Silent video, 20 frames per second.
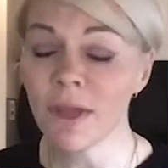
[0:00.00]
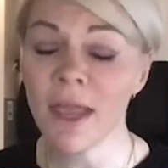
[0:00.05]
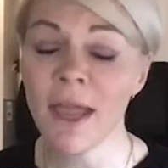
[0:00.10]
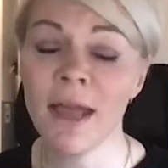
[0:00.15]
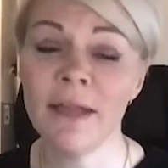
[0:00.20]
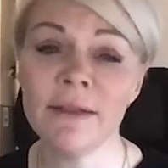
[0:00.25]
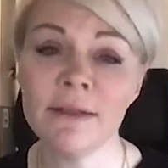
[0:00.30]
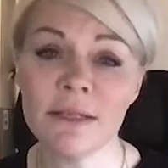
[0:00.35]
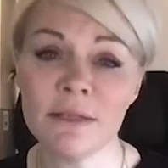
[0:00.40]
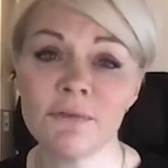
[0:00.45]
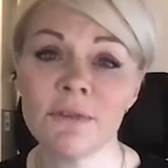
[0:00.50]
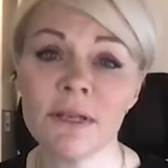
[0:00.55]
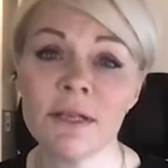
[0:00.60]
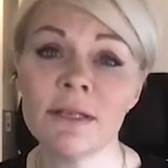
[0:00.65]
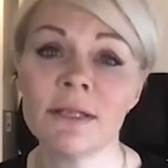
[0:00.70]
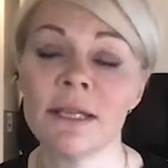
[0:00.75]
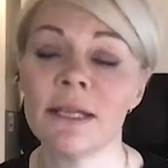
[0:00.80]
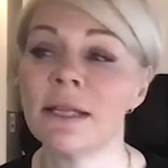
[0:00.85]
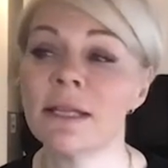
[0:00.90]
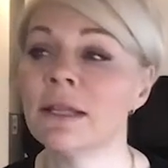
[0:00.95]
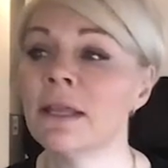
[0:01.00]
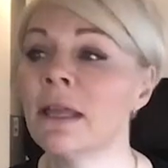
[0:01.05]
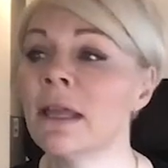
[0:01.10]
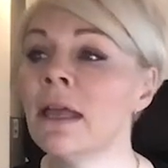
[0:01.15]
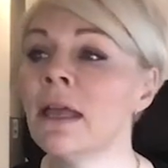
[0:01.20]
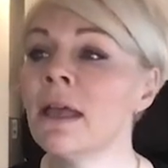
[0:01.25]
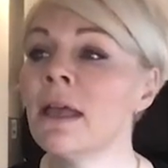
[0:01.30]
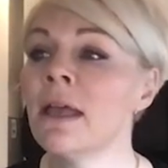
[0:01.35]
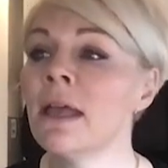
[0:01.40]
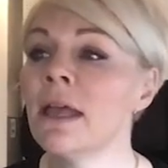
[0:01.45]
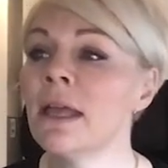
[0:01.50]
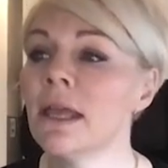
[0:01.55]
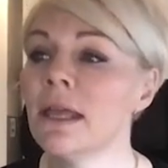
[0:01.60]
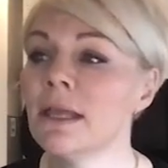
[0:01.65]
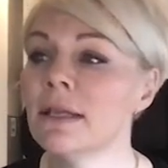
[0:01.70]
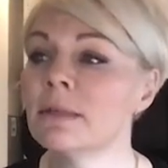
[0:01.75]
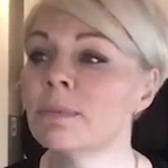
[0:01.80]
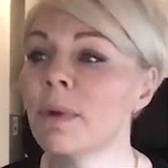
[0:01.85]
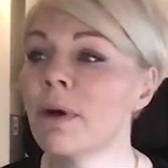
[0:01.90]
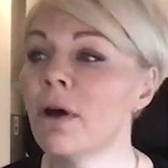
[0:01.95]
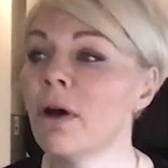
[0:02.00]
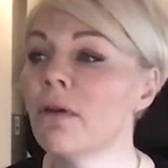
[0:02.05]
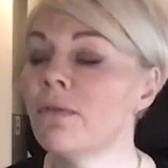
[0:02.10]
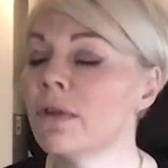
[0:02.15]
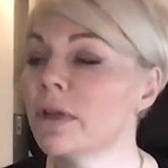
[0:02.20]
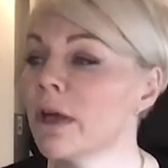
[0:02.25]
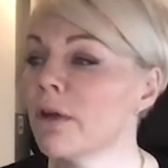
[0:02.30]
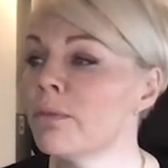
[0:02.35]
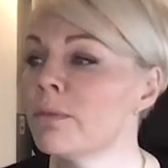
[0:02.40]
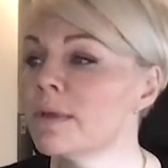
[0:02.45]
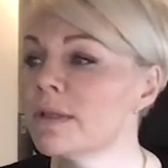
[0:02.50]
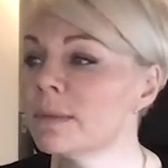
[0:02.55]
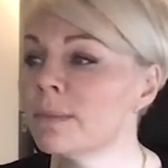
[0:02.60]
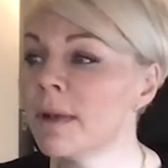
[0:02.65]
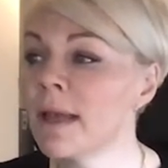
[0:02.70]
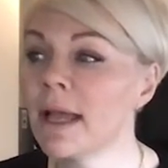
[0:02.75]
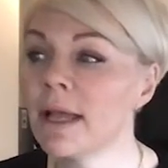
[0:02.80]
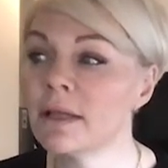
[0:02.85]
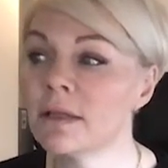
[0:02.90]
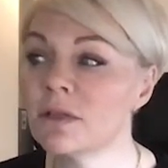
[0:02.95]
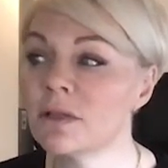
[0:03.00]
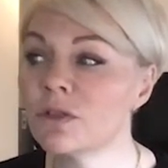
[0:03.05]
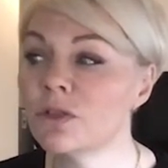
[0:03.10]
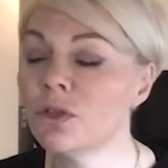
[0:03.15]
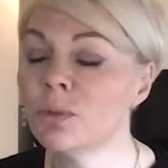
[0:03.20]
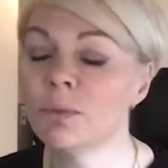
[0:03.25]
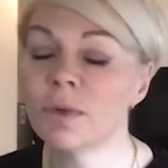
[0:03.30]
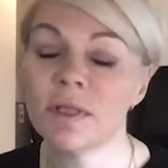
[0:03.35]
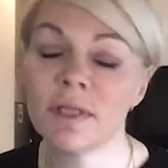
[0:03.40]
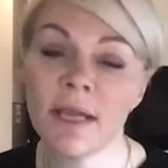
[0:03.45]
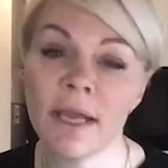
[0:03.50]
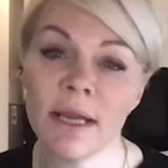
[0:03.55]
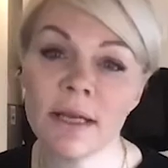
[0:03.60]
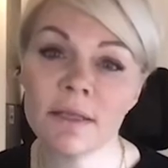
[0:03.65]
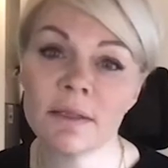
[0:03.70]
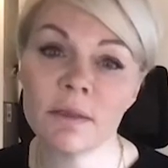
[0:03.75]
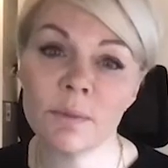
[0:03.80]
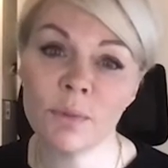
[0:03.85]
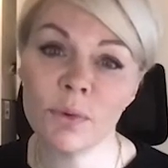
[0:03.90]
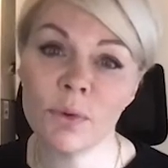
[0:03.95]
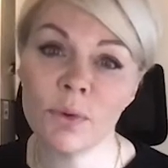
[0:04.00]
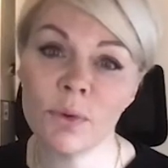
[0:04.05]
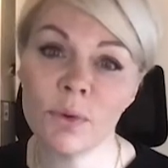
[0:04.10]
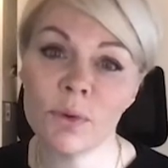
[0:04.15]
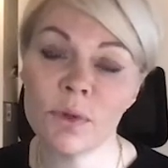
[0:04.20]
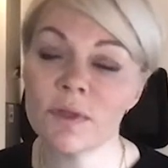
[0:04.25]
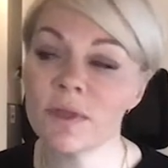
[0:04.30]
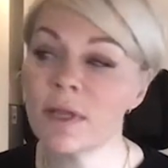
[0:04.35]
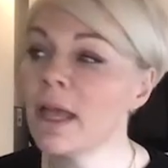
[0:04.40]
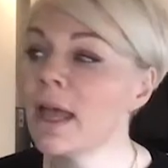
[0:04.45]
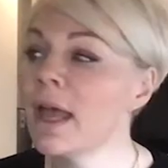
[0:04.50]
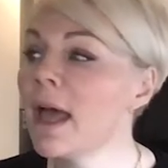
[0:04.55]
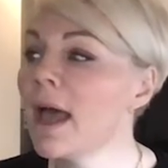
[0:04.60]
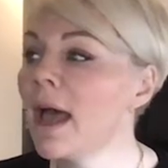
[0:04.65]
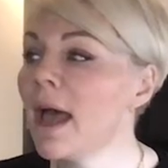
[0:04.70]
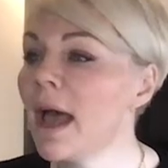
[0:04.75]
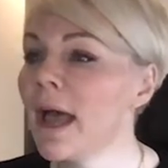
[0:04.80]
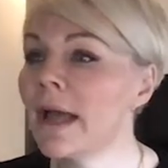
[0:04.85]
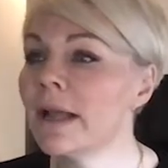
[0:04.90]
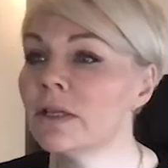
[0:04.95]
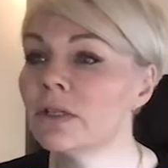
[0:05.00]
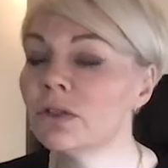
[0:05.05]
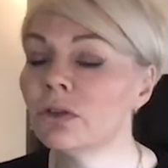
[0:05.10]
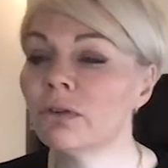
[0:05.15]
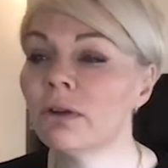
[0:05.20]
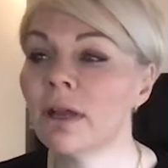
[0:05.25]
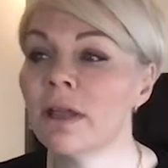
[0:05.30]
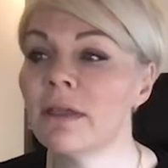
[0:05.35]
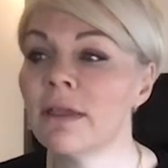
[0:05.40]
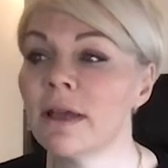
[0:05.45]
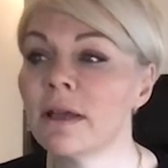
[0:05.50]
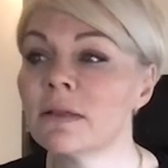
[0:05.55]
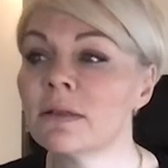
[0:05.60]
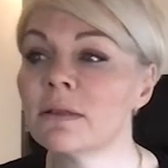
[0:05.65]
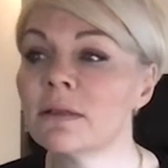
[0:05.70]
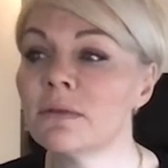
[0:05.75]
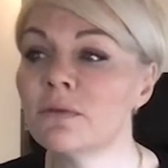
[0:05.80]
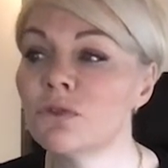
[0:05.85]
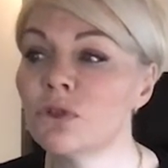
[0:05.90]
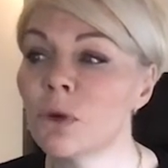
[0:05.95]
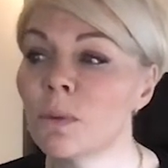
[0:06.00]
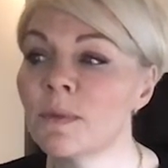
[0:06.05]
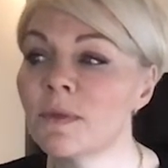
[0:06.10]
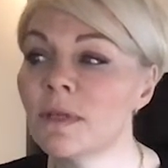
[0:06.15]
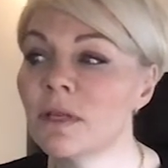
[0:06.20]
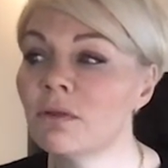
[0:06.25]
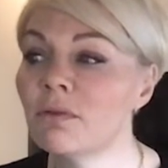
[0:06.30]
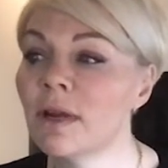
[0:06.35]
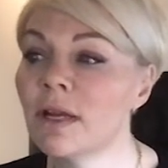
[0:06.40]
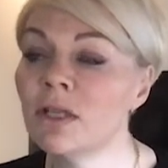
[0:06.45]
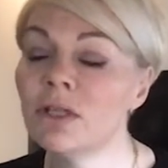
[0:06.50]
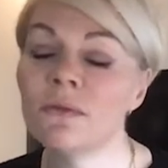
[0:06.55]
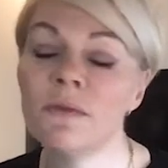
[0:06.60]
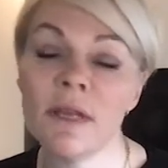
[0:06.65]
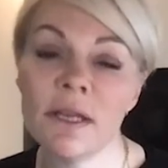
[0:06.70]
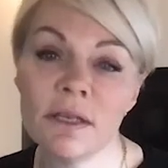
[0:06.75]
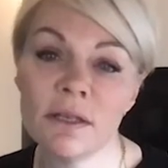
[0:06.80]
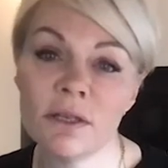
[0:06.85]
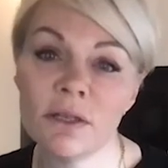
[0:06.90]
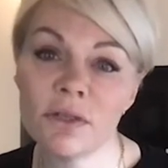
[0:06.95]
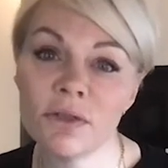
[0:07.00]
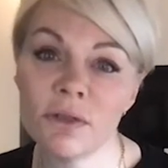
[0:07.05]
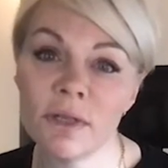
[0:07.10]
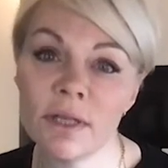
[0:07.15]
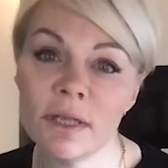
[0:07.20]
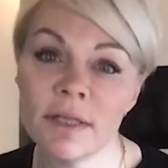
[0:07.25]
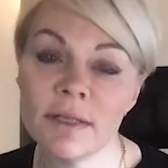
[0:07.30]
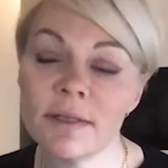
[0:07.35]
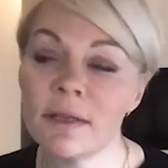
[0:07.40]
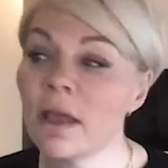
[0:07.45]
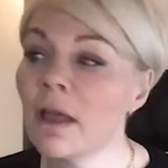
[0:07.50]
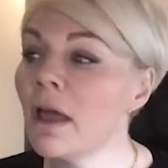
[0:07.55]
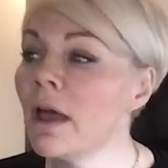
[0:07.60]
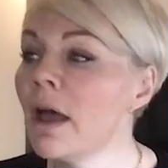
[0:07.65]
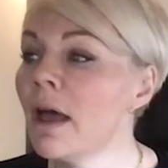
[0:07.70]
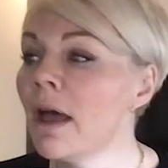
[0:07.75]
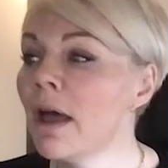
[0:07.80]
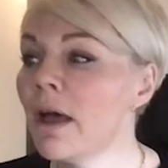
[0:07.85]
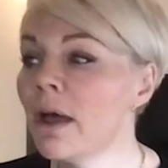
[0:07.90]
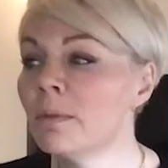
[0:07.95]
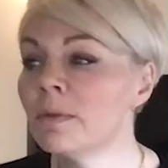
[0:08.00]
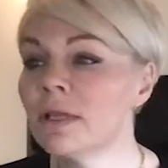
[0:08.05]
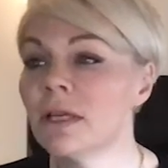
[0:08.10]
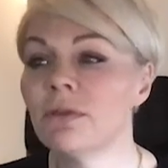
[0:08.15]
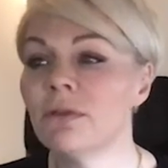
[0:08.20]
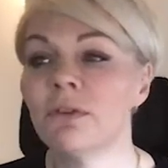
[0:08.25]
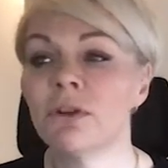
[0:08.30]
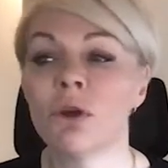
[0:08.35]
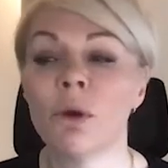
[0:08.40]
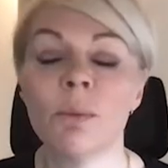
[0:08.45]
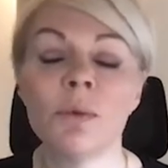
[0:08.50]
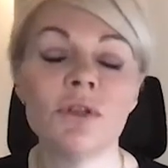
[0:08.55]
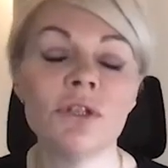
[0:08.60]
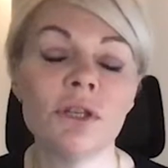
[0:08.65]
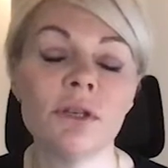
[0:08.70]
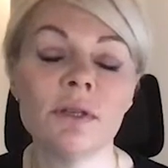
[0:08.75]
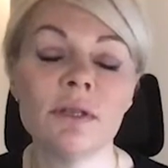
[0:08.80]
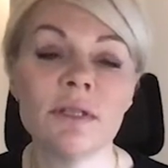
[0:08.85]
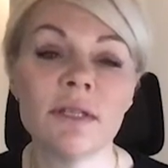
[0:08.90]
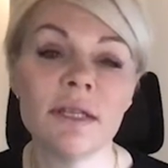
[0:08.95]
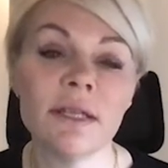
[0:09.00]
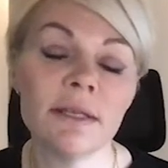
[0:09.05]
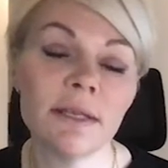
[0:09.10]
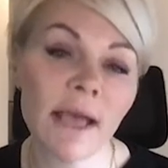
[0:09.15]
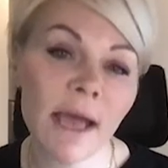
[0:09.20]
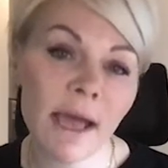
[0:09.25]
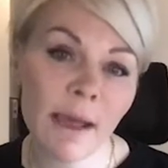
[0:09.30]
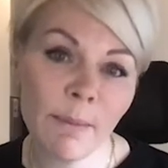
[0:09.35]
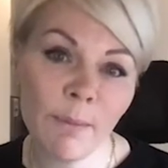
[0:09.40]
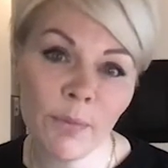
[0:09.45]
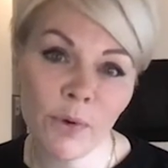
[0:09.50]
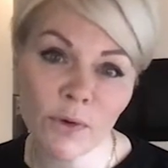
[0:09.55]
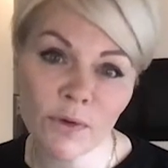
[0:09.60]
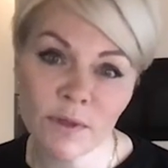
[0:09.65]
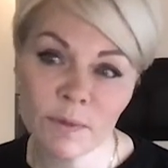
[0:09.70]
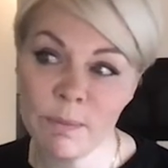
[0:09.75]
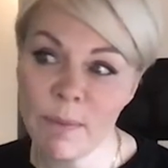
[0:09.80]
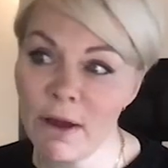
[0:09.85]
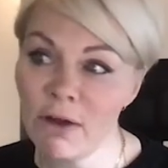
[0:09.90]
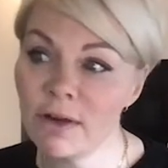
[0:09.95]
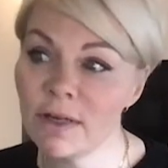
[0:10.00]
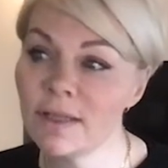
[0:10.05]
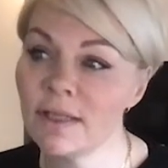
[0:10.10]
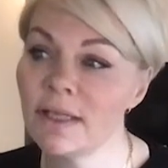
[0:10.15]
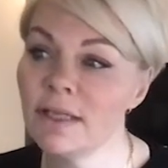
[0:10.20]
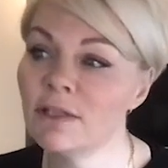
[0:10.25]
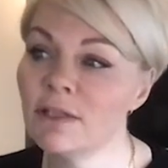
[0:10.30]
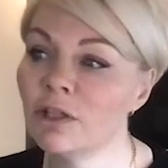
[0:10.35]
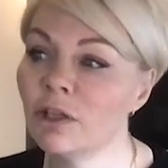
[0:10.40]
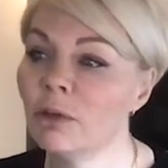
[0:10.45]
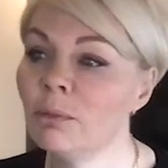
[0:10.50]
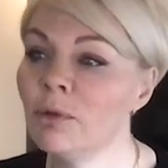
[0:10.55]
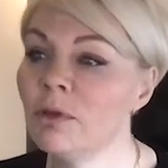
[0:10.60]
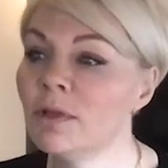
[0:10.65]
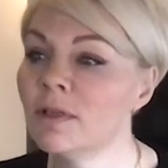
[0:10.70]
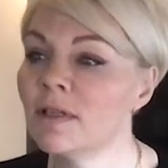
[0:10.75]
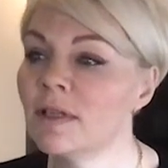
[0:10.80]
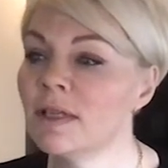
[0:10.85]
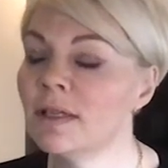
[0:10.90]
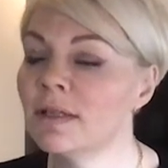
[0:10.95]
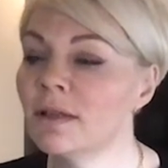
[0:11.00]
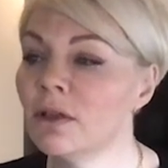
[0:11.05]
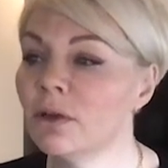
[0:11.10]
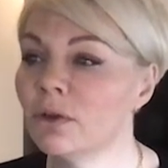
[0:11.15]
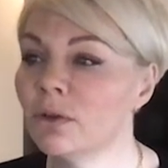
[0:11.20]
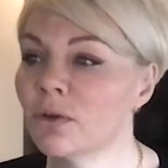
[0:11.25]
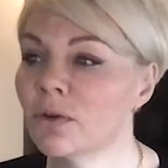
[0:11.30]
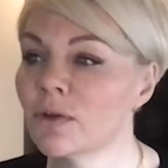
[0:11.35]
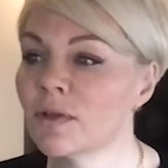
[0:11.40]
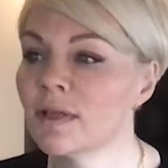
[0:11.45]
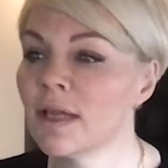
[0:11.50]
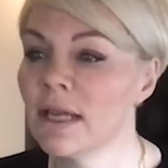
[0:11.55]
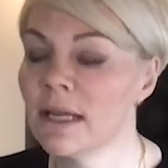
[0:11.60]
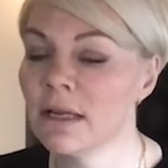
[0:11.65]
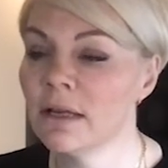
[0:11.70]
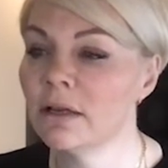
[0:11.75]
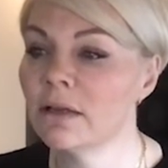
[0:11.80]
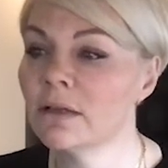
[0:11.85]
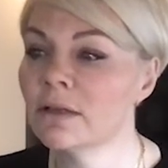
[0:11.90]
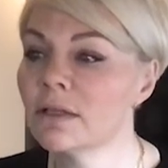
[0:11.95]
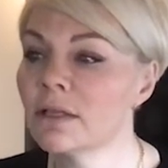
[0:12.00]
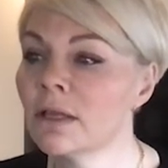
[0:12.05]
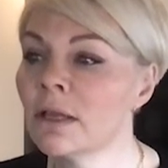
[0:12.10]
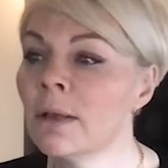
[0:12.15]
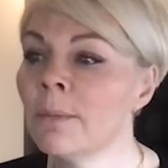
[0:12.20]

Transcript: And this funding is part of the government's plans to protect, support and create thousands of jobs in a range of industries, delivering opportunities and prosperity to communities across England.